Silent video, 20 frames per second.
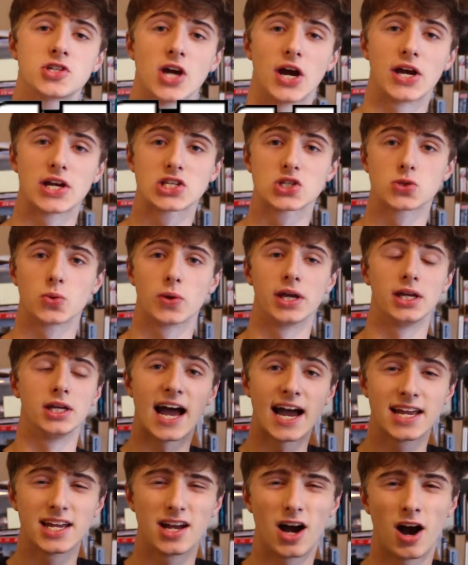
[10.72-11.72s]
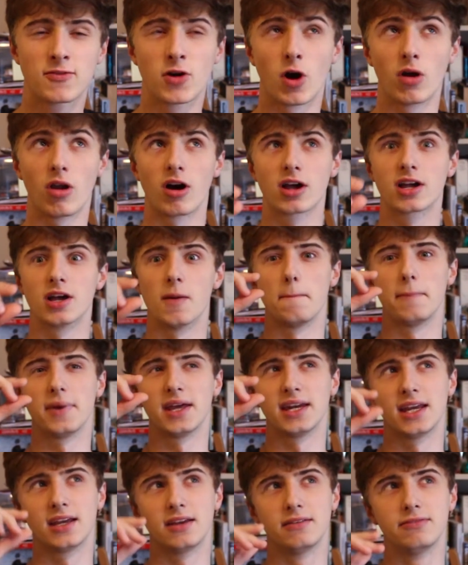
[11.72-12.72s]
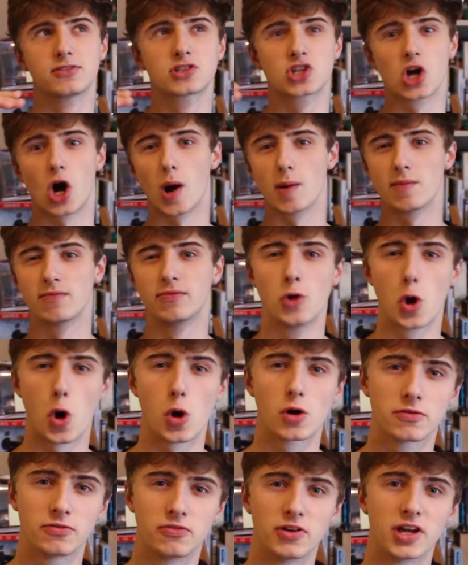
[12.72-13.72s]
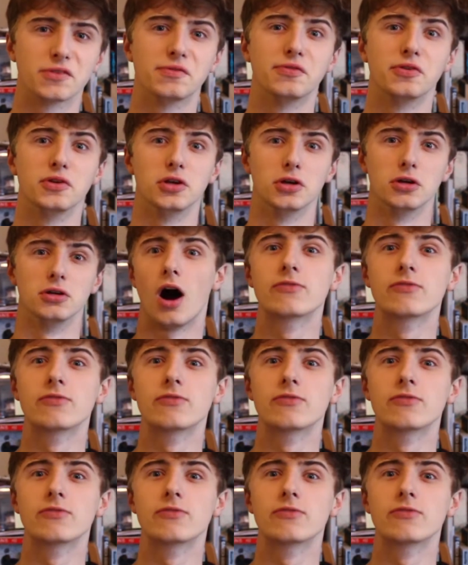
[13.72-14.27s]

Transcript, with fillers: Jake Sweet. Today, I've got like a mini type vlog thing for you.